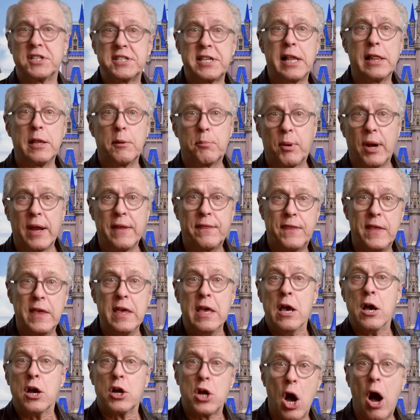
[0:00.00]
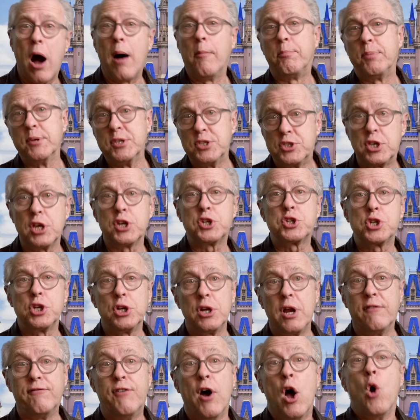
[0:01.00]
celebrate the composition
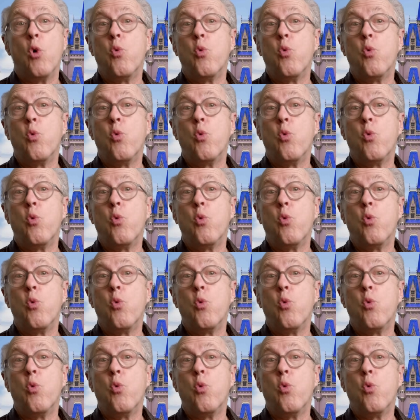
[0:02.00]
of